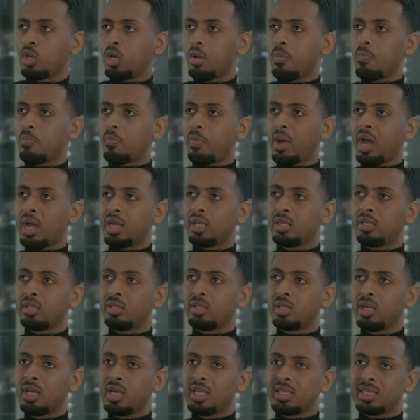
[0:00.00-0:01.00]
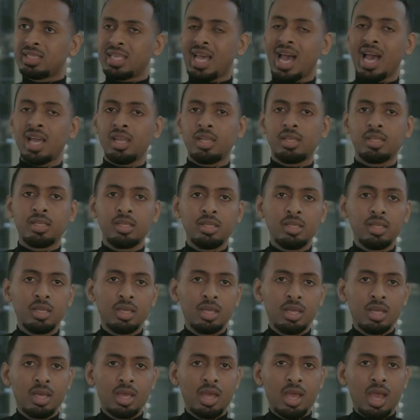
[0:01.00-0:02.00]
combine
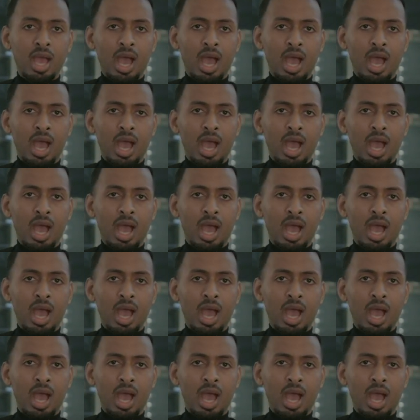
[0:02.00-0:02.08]
talent